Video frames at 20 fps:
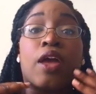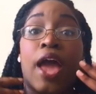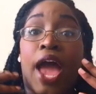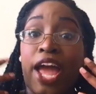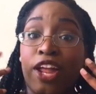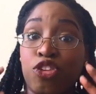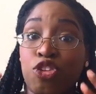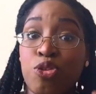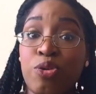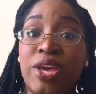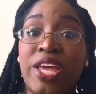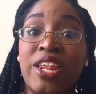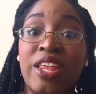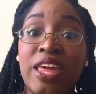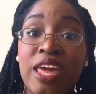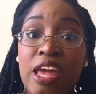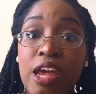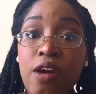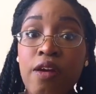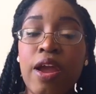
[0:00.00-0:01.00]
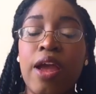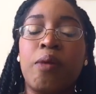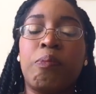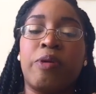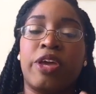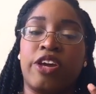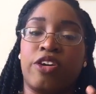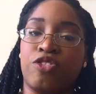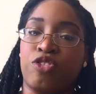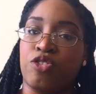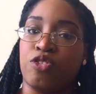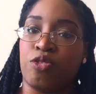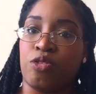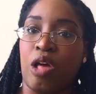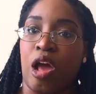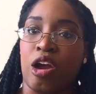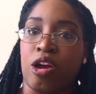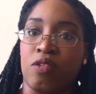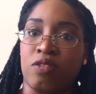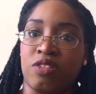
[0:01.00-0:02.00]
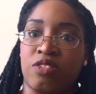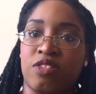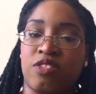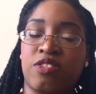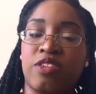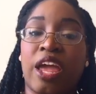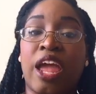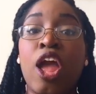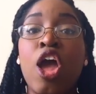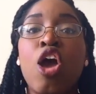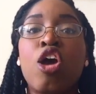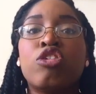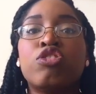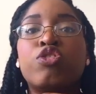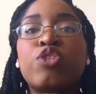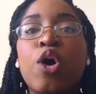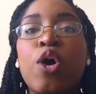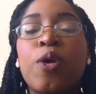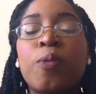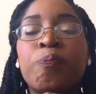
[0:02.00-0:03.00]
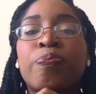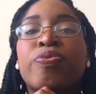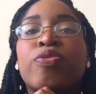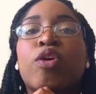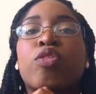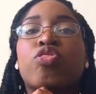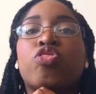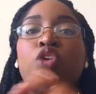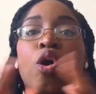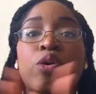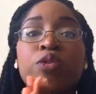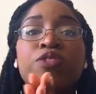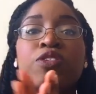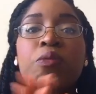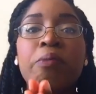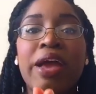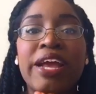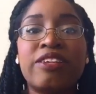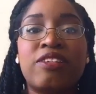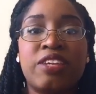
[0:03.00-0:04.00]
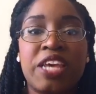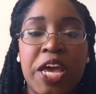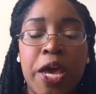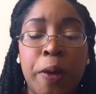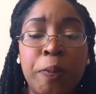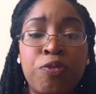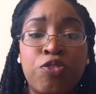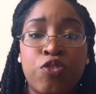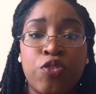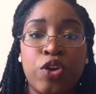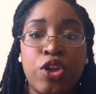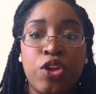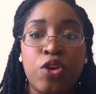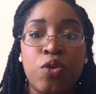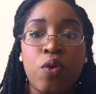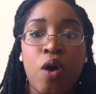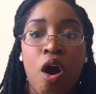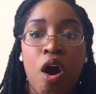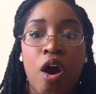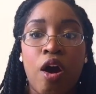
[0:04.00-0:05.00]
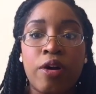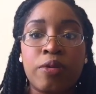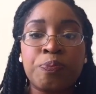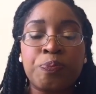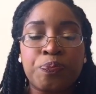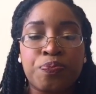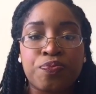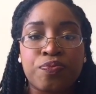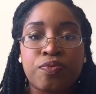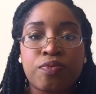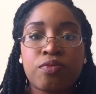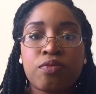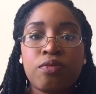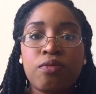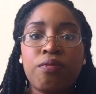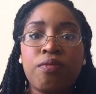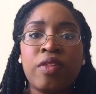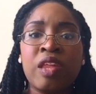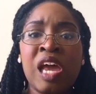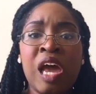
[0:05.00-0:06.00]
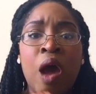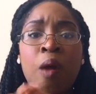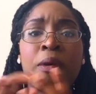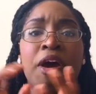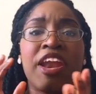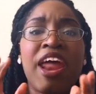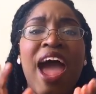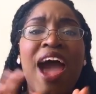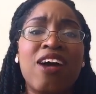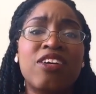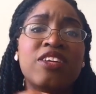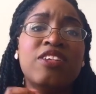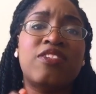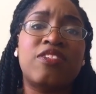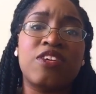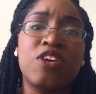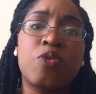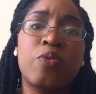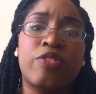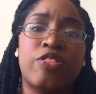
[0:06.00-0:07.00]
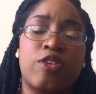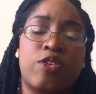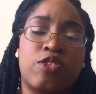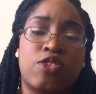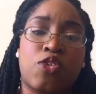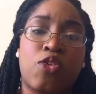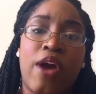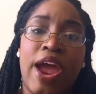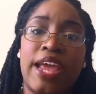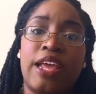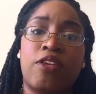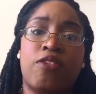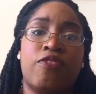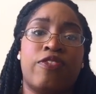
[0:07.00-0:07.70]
And you can hear it because you're no longer resisting. So those are my tips for you all about how to deal with those crying